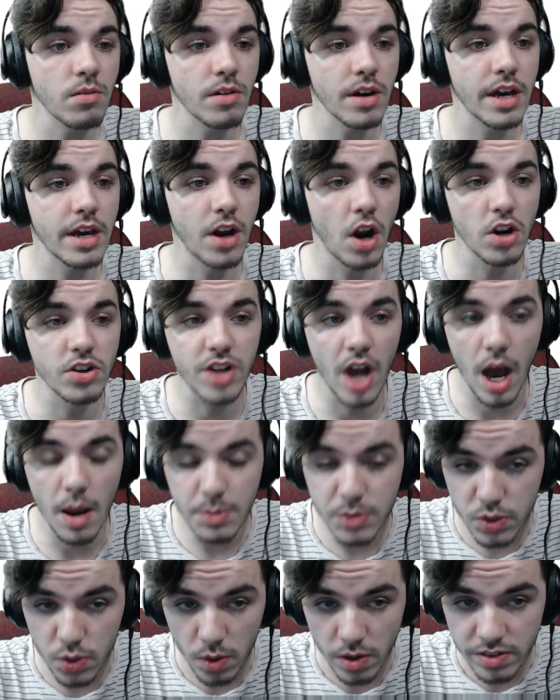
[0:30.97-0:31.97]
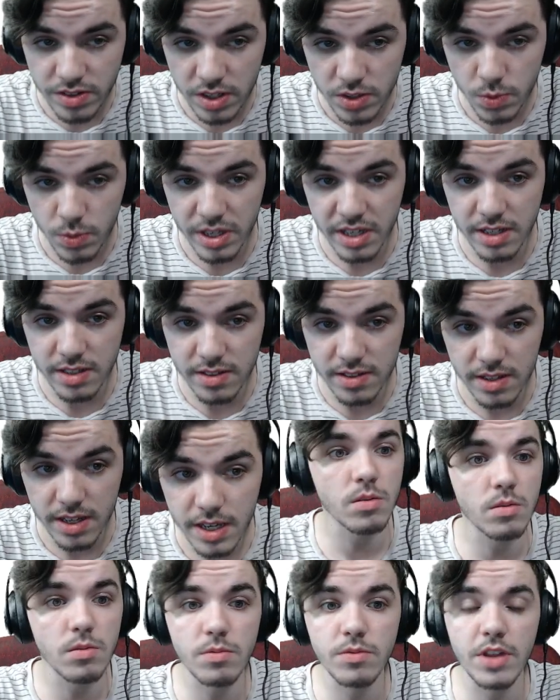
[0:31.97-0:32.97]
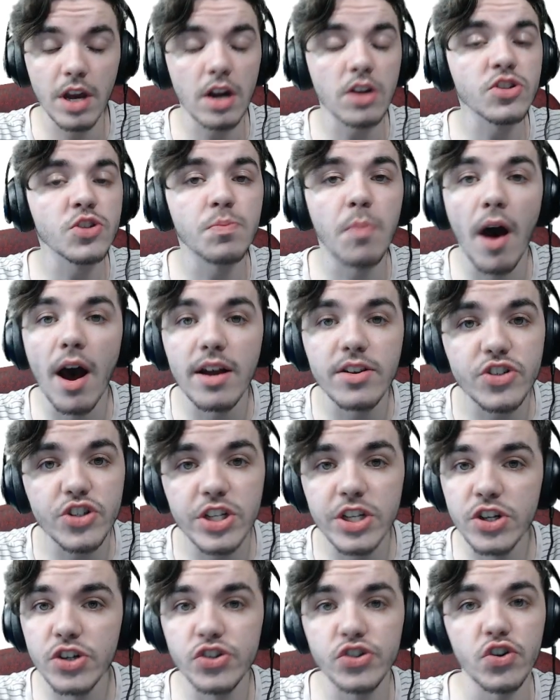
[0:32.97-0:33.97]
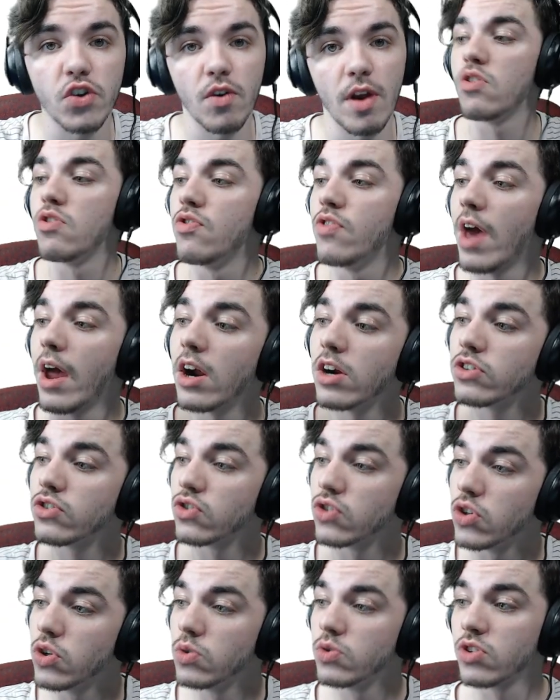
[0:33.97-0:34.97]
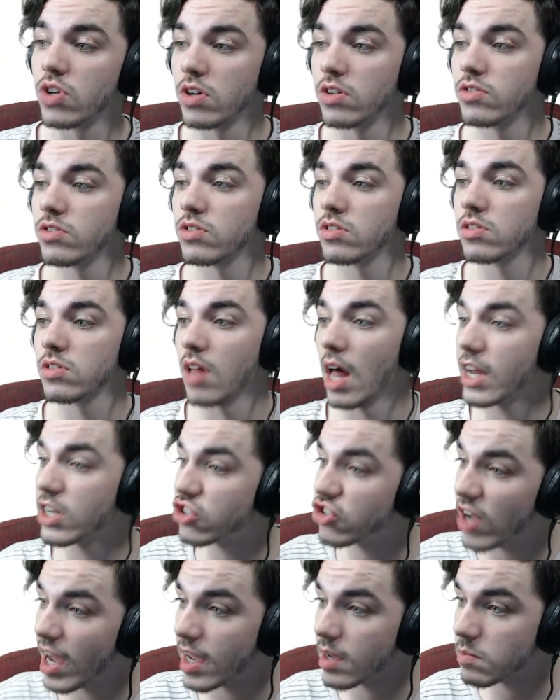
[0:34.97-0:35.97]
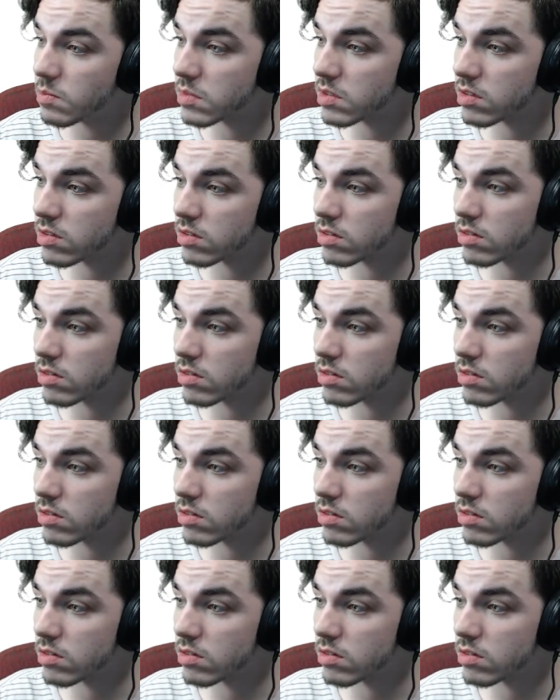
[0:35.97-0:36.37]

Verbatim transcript: in our top stories, as we could see, they're spotting cheaters already. There's losers, like James,